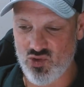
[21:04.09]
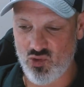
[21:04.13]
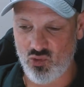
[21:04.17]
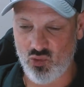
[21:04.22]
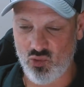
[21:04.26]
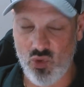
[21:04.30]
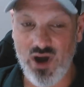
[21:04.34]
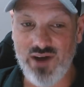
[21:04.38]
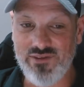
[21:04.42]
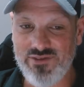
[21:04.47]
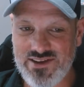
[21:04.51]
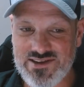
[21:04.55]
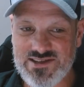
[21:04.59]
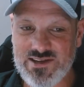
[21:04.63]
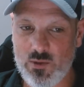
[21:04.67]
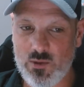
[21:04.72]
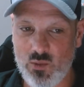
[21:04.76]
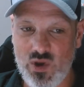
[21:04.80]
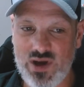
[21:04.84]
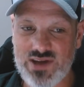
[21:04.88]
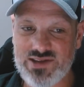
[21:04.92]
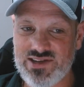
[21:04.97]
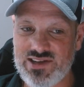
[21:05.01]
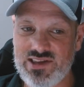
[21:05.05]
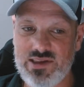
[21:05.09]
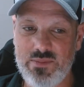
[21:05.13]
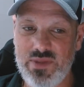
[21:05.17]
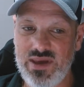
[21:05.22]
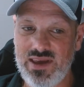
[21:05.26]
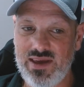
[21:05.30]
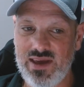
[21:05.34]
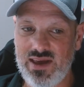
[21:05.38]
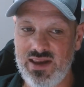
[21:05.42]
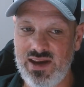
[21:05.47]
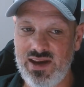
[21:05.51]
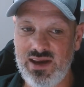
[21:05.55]
rough as it was in the
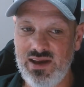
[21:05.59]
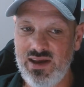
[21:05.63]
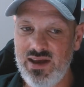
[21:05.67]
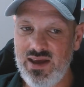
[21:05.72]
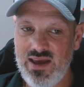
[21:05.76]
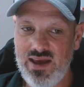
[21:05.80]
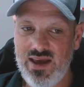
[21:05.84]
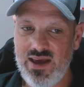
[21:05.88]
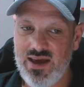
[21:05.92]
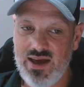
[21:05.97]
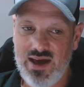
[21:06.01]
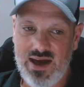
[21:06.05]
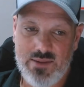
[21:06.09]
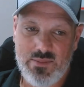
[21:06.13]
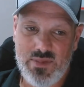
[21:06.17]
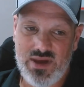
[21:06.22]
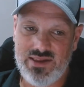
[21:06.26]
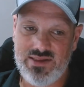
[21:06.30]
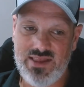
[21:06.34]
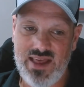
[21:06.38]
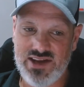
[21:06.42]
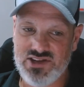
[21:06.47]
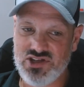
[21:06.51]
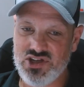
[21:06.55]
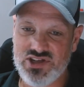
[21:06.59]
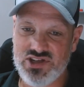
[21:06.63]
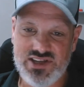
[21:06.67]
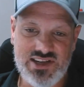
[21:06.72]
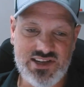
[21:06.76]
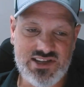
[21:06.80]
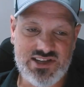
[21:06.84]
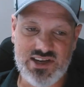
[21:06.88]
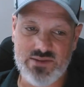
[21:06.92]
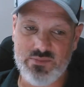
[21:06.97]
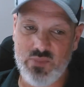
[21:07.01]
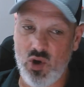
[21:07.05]
beginning, I mean, that just
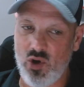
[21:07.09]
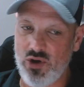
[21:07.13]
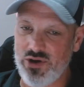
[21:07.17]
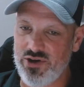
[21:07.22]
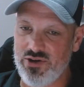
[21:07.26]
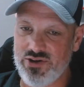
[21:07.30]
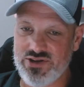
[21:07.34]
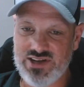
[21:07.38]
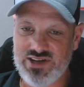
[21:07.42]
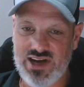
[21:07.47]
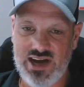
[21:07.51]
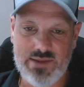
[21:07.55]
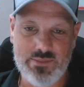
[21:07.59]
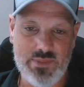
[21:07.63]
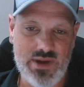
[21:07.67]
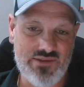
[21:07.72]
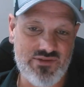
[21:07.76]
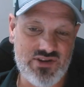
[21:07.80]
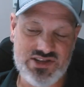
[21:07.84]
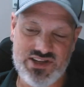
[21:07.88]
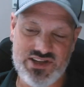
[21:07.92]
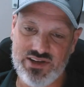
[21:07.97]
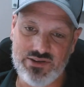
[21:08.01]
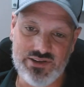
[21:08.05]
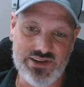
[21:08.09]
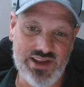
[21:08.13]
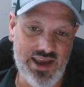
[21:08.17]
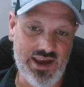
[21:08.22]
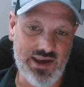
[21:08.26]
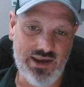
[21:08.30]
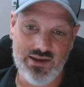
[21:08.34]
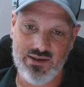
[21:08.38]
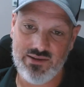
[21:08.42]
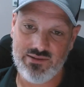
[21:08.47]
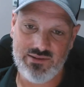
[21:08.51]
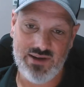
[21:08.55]
eats up all your time every single
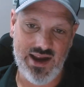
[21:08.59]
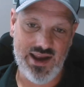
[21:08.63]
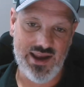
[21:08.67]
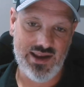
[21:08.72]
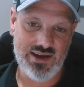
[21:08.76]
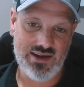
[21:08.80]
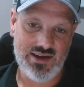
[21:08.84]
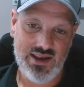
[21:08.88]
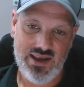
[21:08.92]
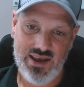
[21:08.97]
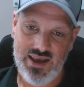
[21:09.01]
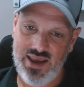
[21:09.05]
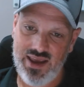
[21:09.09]
day, right?